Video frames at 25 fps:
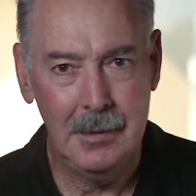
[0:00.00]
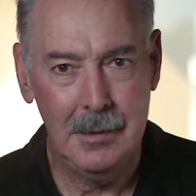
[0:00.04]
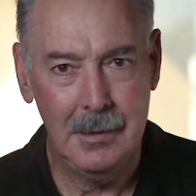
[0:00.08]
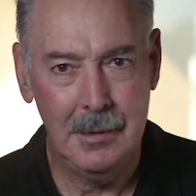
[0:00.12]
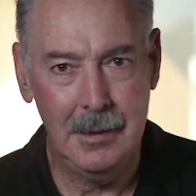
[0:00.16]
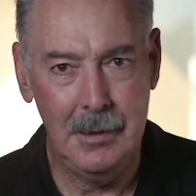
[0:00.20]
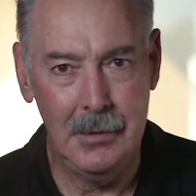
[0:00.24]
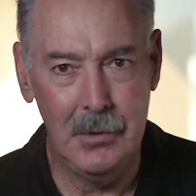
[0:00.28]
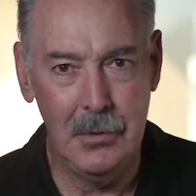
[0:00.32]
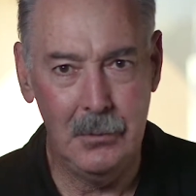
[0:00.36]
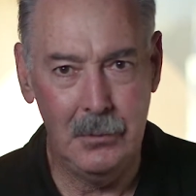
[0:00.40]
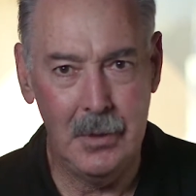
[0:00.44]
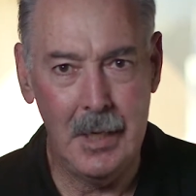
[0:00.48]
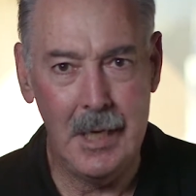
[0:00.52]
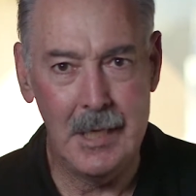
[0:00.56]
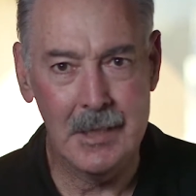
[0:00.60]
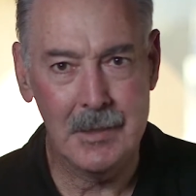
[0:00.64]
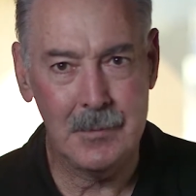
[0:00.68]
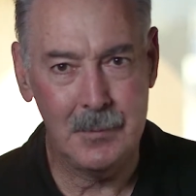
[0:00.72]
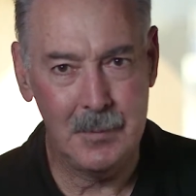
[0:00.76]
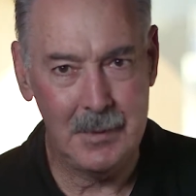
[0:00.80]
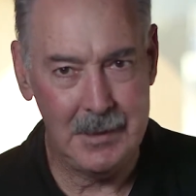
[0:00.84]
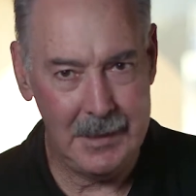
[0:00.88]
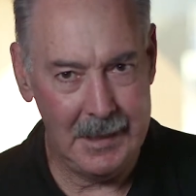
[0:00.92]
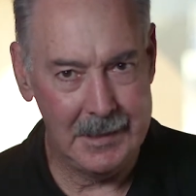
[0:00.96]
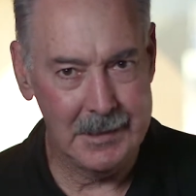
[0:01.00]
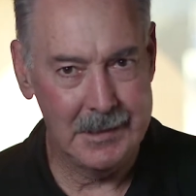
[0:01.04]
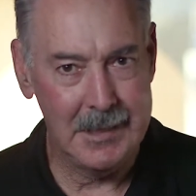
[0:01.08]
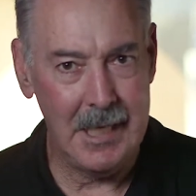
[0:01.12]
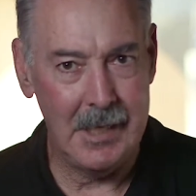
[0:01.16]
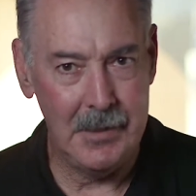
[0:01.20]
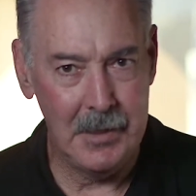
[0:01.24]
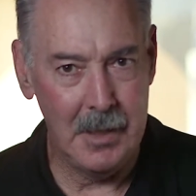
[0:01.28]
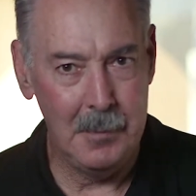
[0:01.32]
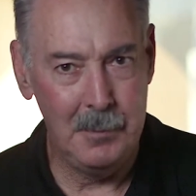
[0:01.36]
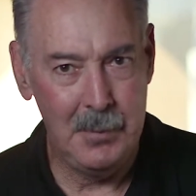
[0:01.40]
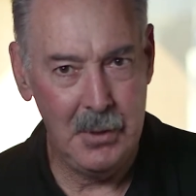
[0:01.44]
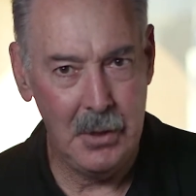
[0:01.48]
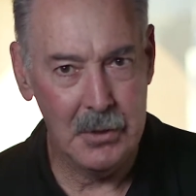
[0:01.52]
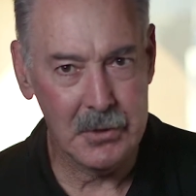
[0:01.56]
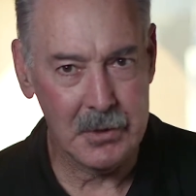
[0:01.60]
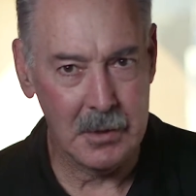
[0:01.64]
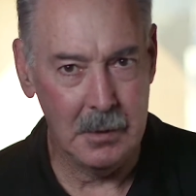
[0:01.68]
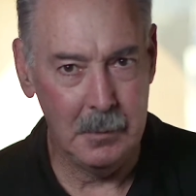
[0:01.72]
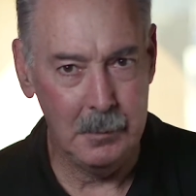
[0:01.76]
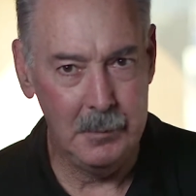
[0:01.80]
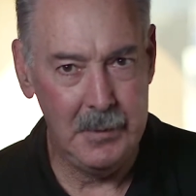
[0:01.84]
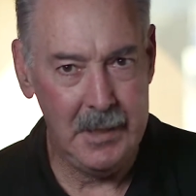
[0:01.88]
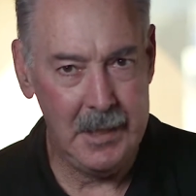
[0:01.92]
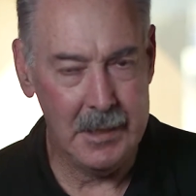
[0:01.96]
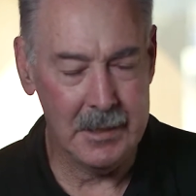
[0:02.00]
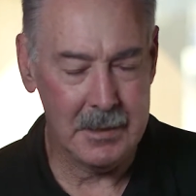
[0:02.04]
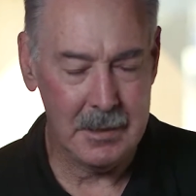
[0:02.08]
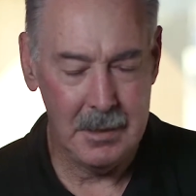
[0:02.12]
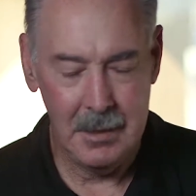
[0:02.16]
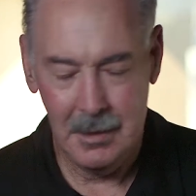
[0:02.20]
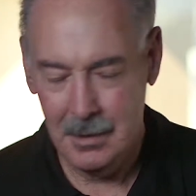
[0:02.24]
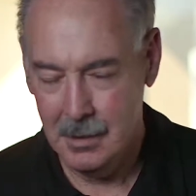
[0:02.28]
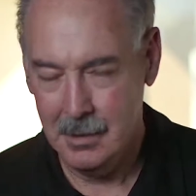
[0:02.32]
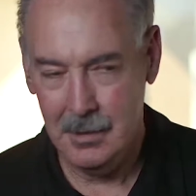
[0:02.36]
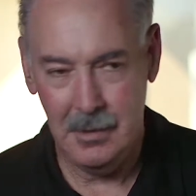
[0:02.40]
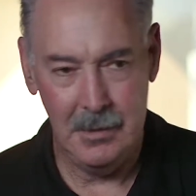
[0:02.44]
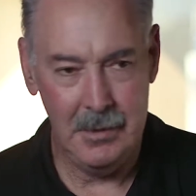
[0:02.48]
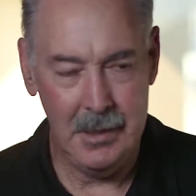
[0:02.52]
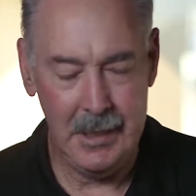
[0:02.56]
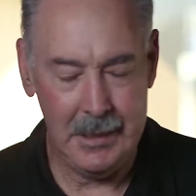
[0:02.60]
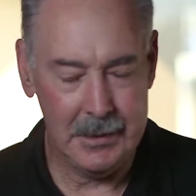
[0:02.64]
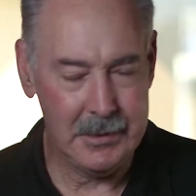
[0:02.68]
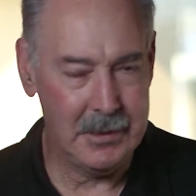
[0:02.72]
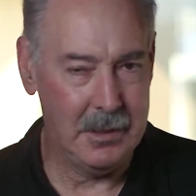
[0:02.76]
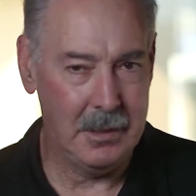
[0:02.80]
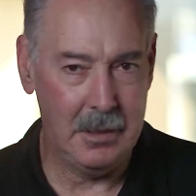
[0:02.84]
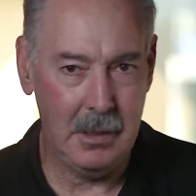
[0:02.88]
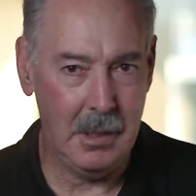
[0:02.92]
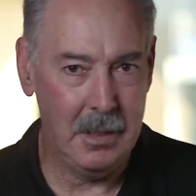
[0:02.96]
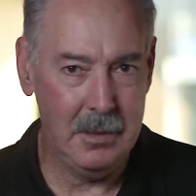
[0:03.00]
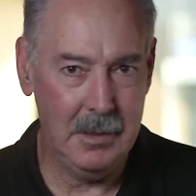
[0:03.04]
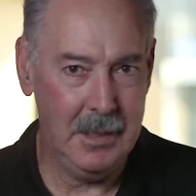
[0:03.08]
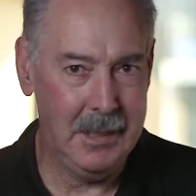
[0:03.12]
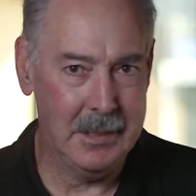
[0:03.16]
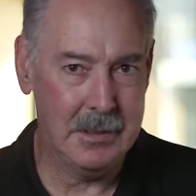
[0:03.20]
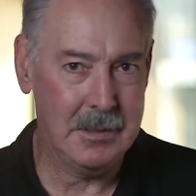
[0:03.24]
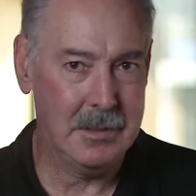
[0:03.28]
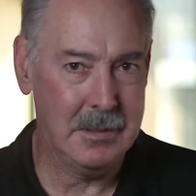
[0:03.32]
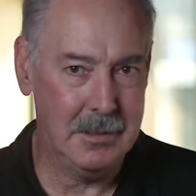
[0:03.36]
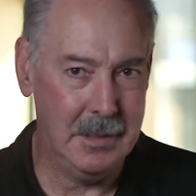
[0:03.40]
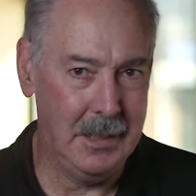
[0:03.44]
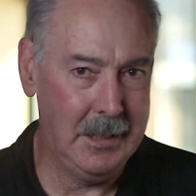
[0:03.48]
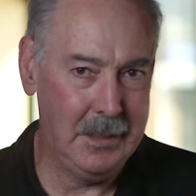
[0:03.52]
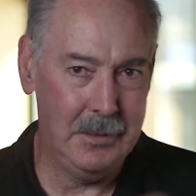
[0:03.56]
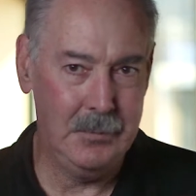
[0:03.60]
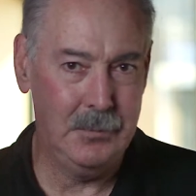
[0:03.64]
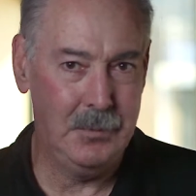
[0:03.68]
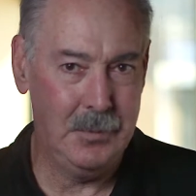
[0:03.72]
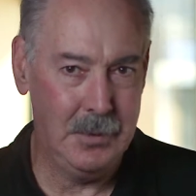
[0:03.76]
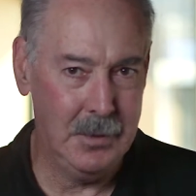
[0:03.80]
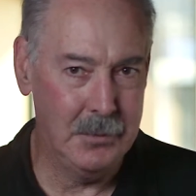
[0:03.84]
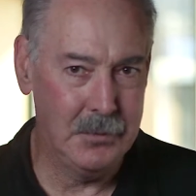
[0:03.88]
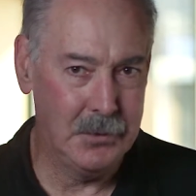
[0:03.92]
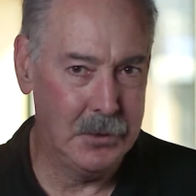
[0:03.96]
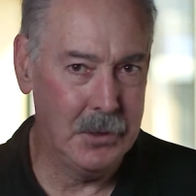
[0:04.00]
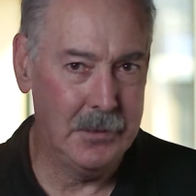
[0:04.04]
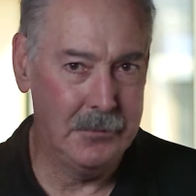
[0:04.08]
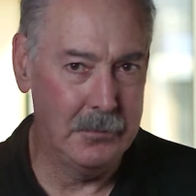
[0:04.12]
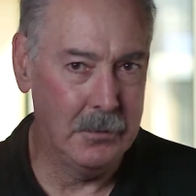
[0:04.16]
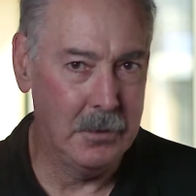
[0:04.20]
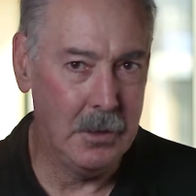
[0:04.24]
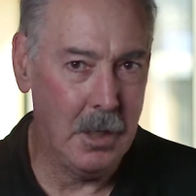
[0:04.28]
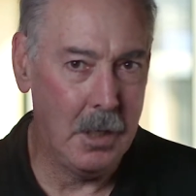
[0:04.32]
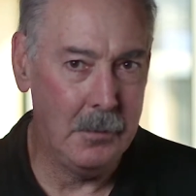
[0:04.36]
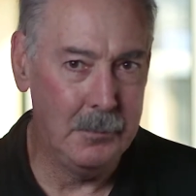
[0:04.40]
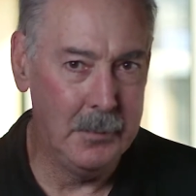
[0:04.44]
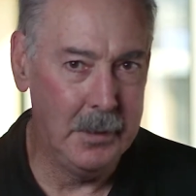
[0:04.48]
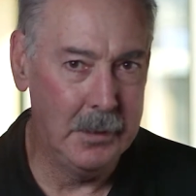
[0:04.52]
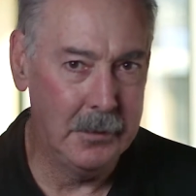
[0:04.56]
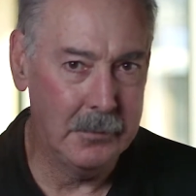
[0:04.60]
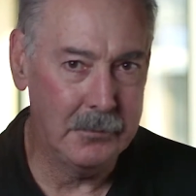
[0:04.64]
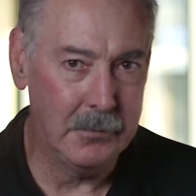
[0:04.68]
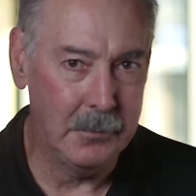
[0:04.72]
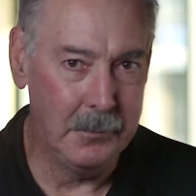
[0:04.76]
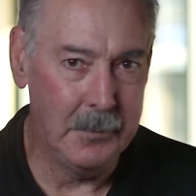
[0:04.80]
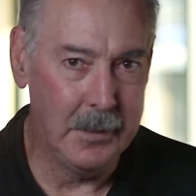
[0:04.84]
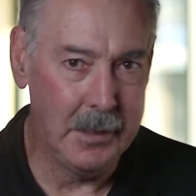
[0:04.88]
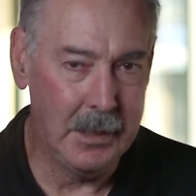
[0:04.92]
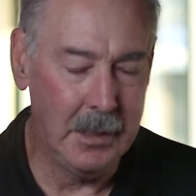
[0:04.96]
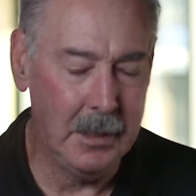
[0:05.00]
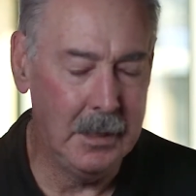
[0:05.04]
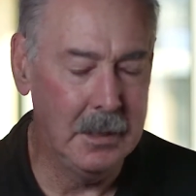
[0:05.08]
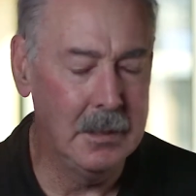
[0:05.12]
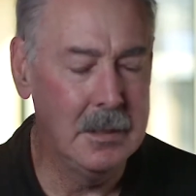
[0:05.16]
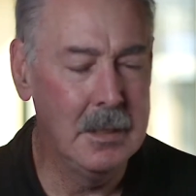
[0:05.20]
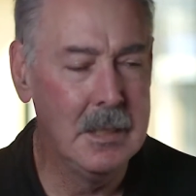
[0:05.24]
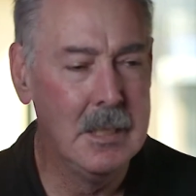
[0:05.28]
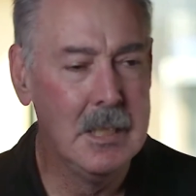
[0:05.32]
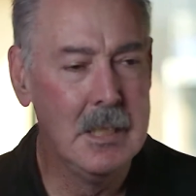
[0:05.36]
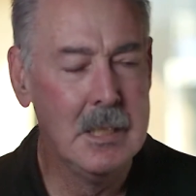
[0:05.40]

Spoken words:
in the race has done their personal best, and they deserve a gold medal for me, you know.